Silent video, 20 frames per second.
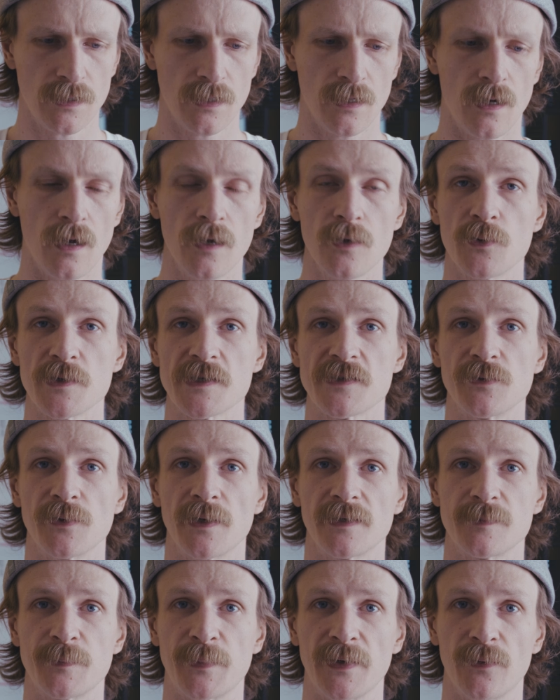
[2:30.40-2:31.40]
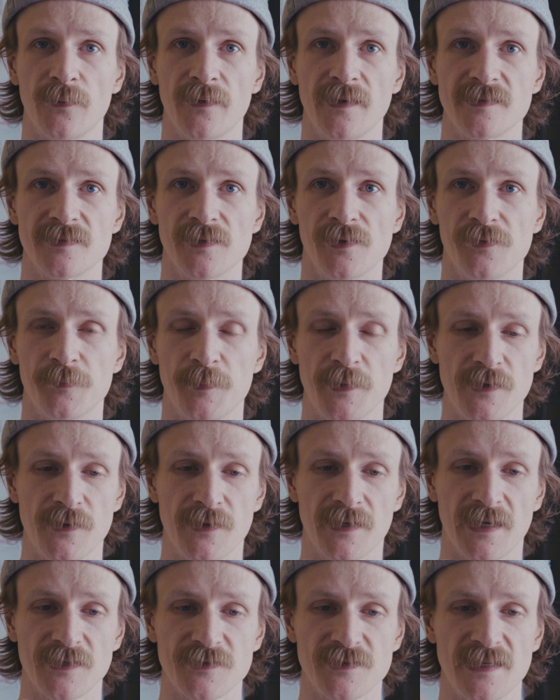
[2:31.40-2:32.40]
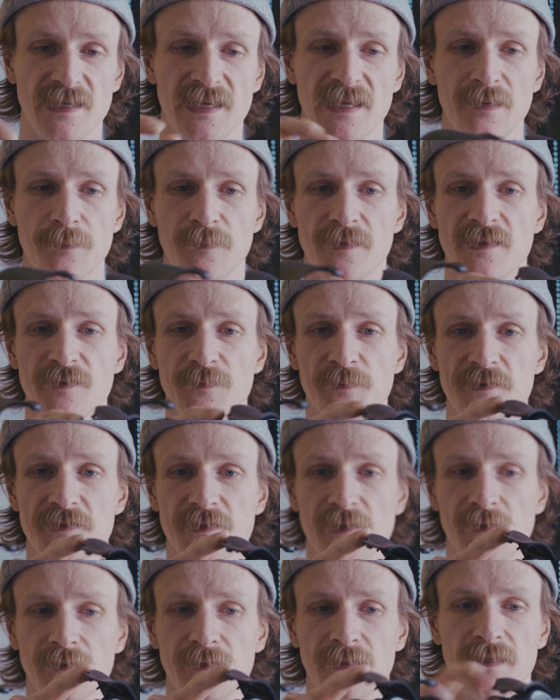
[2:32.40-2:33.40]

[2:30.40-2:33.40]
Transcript: I always thought you had to peel these off, but you can actually keep these ones on.